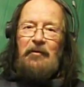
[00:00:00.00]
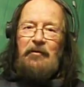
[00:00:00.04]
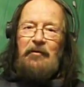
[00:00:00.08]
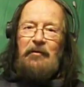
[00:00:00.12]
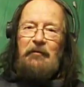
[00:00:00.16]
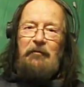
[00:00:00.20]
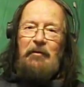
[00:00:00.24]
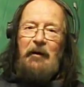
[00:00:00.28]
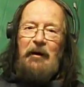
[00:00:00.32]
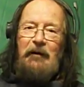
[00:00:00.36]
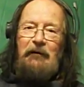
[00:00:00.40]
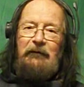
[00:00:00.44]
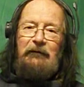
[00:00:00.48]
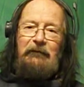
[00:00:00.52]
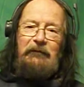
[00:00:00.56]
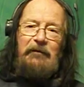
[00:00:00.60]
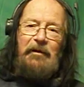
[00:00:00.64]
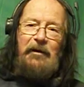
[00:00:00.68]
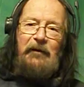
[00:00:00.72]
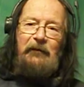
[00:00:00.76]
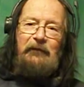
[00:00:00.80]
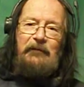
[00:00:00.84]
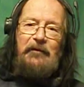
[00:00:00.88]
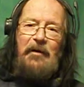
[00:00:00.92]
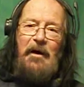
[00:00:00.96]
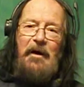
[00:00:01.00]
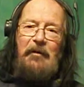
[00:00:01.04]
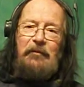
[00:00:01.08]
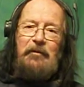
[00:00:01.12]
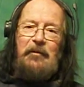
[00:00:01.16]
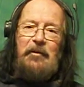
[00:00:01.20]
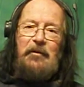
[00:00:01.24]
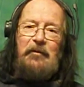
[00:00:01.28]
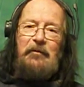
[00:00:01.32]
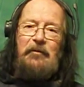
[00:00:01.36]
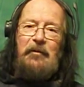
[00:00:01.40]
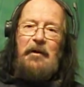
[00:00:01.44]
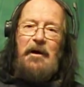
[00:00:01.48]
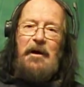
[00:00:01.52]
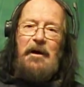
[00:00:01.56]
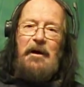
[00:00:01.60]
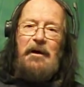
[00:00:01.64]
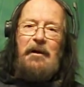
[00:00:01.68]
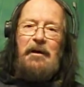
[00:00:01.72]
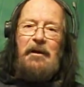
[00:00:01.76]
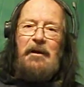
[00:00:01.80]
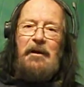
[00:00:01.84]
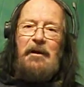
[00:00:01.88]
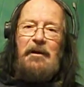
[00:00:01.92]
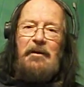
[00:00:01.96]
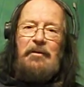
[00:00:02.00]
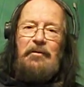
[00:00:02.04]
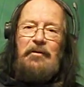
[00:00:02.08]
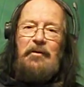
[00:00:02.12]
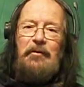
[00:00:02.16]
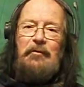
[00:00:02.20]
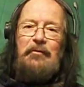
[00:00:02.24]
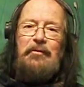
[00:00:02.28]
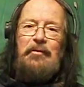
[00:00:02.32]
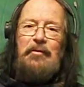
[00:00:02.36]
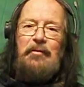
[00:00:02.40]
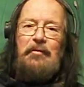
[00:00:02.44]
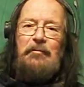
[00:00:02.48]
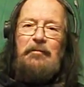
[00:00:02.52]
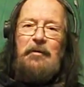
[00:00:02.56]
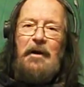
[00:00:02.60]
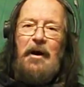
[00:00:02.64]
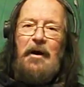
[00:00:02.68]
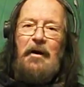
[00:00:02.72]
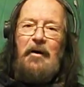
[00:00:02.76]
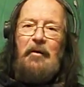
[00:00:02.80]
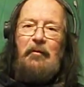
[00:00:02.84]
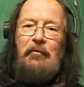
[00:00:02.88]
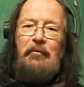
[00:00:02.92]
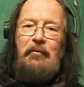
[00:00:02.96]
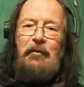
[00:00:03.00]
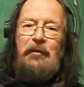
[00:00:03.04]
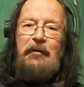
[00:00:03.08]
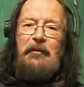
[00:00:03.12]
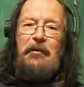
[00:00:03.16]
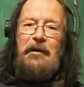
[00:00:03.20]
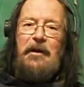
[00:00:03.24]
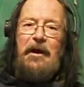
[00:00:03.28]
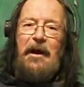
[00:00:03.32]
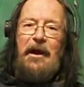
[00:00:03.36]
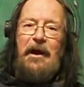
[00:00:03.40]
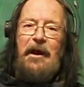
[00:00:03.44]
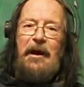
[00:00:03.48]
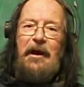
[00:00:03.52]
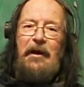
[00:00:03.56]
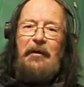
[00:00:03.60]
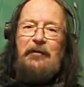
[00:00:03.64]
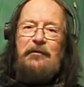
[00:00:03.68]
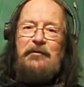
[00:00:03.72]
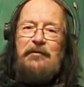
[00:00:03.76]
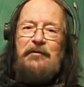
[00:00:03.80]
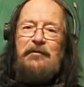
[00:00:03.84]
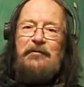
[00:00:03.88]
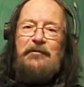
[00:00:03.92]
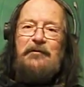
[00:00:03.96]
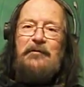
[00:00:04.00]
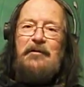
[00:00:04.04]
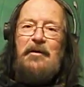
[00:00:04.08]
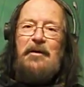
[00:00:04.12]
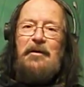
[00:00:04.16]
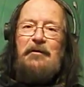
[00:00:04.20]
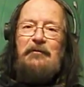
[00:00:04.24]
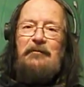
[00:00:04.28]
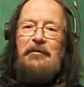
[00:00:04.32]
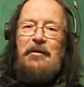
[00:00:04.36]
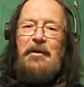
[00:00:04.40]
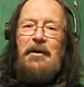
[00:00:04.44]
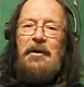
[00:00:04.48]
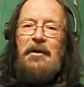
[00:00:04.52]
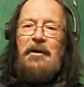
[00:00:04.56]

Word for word: she probably lives off of uh, YouTube now with the ads and stuff.